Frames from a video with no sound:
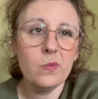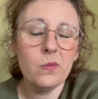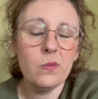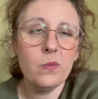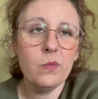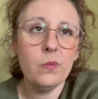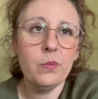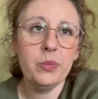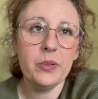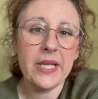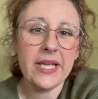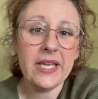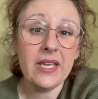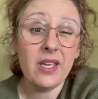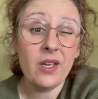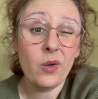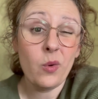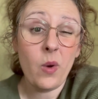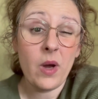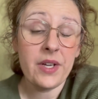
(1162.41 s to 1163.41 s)

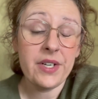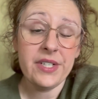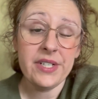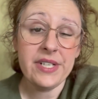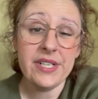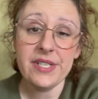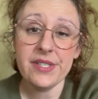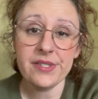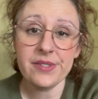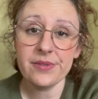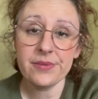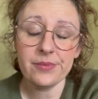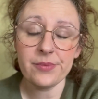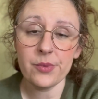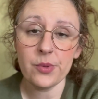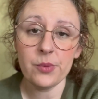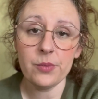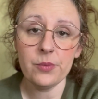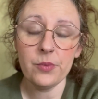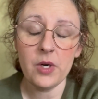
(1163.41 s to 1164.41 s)
blanket quantities,
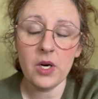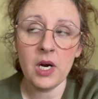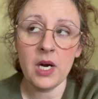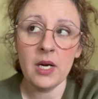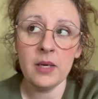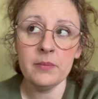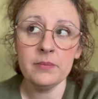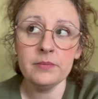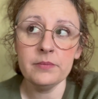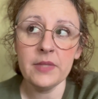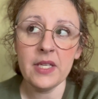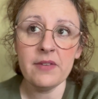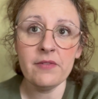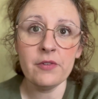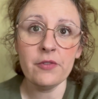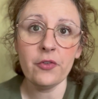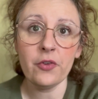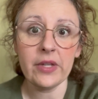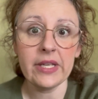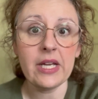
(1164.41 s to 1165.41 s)

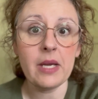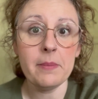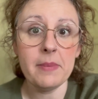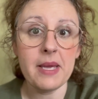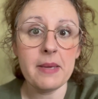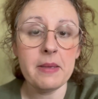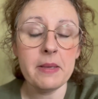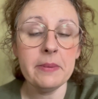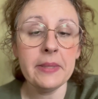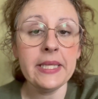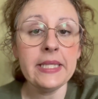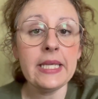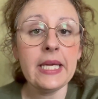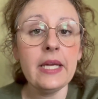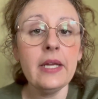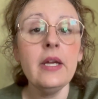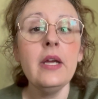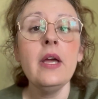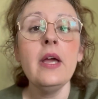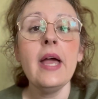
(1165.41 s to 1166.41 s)
even for like a baby
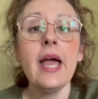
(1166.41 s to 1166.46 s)
blanket.